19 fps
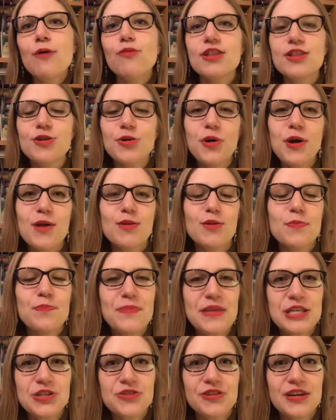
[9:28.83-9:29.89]
stories with
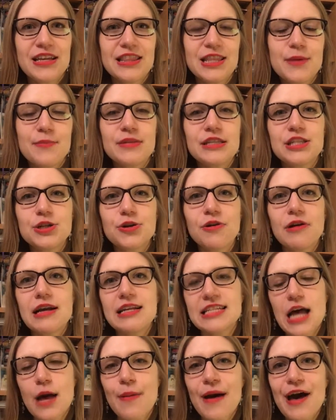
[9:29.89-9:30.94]
mystery in them,
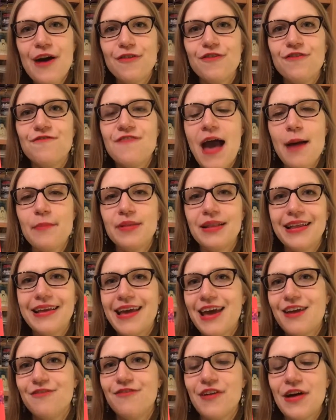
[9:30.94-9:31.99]
stories about
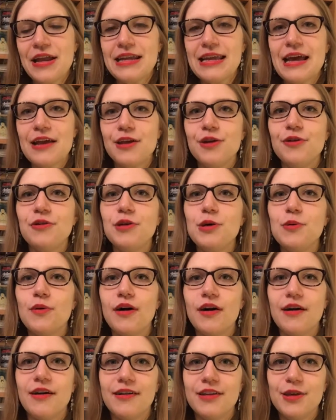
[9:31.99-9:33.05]
family and finding out who you
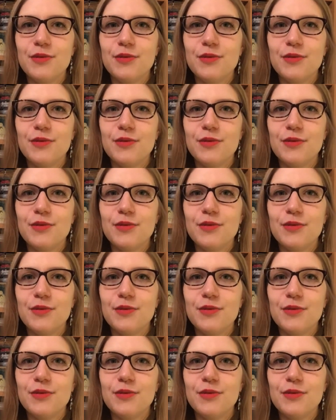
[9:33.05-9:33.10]
are,